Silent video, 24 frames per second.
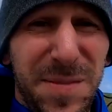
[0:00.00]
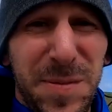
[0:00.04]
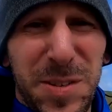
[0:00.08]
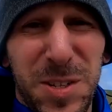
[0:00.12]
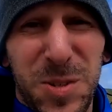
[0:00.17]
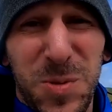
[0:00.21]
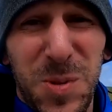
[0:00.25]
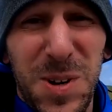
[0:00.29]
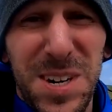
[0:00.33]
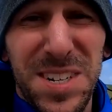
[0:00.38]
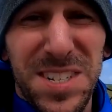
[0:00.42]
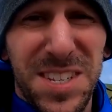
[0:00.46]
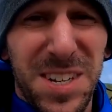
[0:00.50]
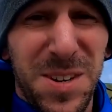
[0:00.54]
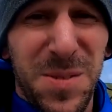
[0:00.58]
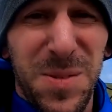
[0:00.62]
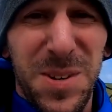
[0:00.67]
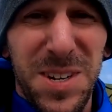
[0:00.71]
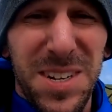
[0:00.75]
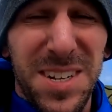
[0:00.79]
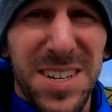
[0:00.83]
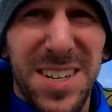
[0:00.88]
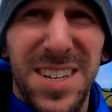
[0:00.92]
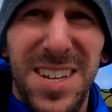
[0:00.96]
Steven swears
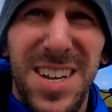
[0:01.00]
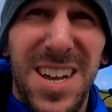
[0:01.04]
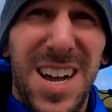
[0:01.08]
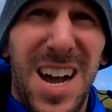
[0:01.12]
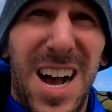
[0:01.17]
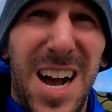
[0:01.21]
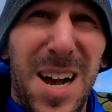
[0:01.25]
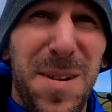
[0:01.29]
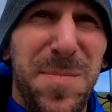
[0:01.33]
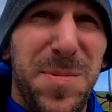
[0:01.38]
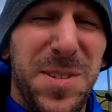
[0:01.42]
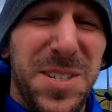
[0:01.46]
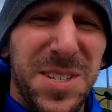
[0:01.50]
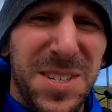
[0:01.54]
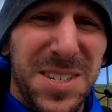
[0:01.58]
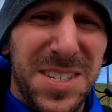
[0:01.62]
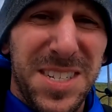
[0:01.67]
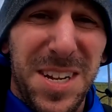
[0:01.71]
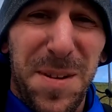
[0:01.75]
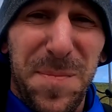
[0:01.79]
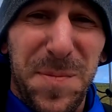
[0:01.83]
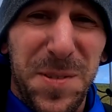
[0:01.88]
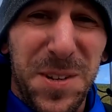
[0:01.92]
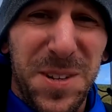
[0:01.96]
they're real. I'm
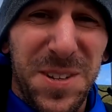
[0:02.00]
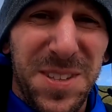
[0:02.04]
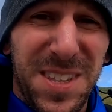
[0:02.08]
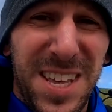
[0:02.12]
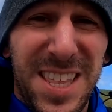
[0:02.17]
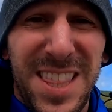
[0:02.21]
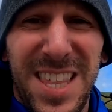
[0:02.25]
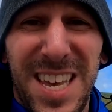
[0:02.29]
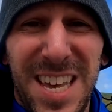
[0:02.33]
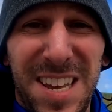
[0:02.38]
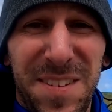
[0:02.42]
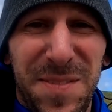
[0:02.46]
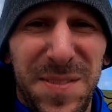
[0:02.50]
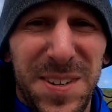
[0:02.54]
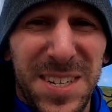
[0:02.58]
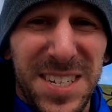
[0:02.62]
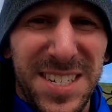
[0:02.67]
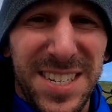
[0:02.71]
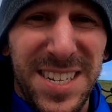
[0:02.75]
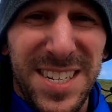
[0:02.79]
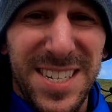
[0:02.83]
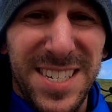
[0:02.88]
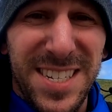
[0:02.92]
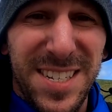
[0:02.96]
still skeptical that they
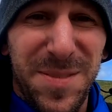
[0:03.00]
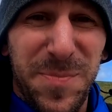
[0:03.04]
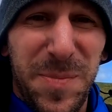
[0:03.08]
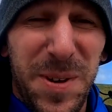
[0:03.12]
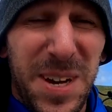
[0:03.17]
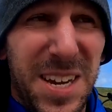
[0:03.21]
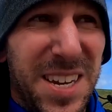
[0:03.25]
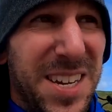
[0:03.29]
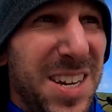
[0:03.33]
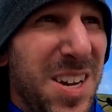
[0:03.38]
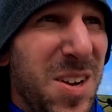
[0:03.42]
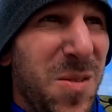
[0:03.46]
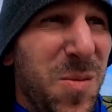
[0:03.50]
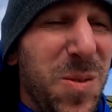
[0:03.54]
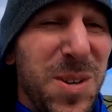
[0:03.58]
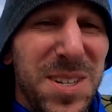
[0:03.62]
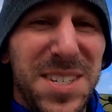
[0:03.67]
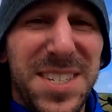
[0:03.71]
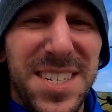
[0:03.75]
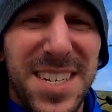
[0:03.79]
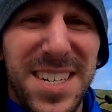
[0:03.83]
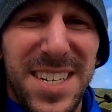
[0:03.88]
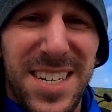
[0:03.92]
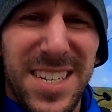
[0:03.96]
even exist, but
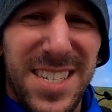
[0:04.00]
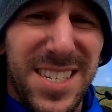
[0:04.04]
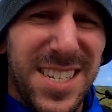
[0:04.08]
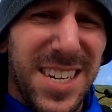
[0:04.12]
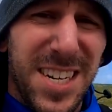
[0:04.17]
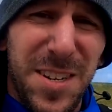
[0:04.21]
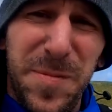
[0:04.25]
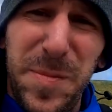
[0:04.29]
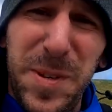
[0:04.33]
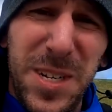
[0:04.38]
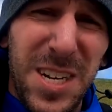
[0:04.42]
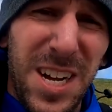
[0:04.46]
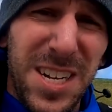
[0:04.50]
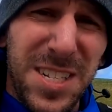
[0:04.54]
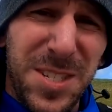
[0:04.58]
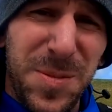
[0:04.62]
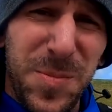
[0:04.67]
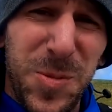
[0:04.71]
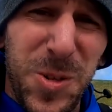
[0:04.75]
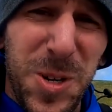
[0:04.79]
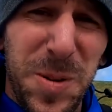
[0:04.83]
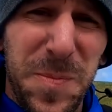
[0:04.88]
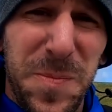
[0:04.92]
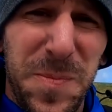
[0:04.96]
we'll see. It's gonna be an
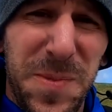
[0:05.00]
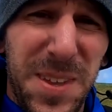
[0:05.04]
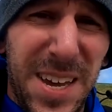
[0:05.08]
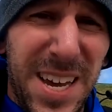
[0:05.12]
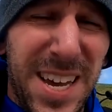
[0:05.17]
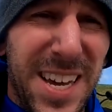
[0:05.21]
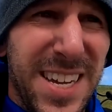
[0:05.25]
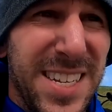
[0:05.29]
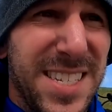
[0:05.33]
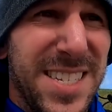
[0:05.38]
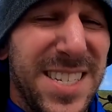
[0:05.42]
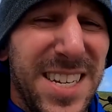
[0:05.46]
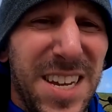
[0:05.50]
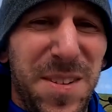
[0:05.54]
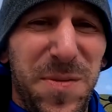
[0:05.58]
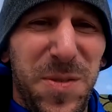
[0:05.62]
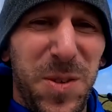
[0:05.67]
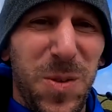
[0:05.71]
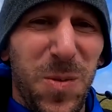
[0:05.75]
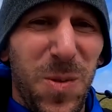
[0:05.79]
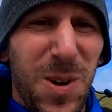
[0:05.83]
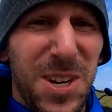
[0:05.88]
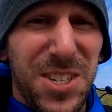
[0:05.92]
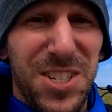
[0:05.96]
awesome trip. And
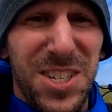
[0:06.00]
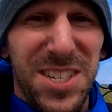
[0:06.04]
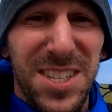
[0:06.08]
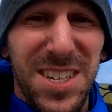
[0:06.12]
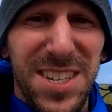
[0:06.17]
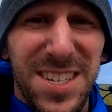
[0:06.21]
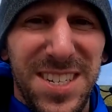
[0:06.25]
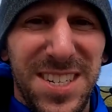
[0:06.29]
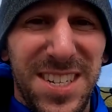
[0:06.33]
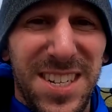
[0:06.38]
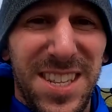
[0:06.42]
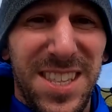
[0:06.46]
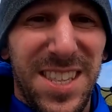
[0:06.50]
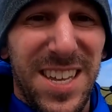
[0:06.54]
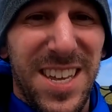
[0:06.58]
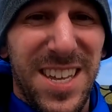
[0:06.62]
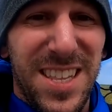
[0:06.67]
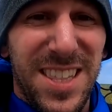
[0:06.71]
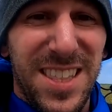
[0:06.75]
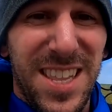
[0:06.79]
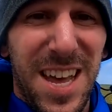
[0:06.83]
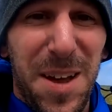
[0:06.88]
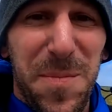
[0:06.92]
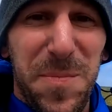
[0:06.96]
if you're watching this,
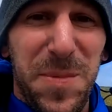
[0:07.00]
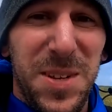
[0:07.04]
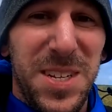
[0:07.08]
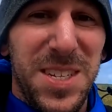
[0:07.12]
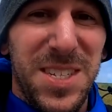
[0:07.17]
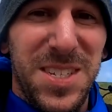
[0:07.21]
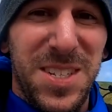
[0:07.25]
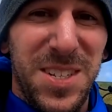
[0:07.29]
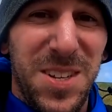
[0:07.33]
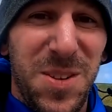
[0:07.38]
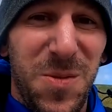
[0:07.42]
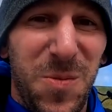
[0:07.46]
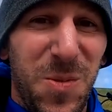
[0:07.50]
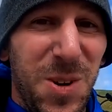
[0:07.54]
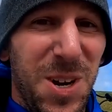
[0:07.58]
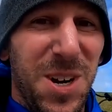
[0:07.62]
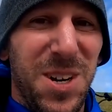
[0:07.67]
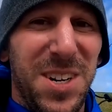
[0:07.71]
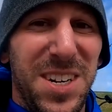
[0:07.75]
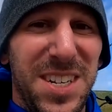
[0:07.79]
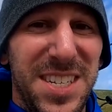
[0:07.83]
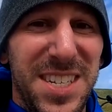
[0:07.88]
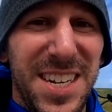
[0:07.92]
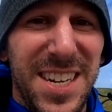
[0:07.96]
then that means
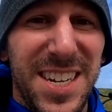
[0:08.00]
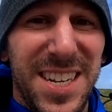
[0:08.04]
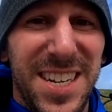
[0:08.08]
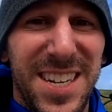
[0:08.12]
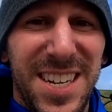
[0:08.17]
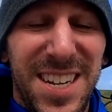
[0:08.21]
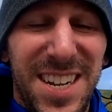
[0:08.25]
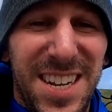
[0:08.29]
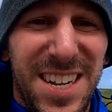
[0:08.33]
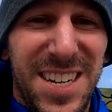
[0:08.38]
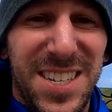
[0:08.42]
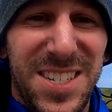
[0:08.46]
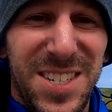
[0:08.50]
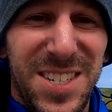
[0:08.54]
we already did it.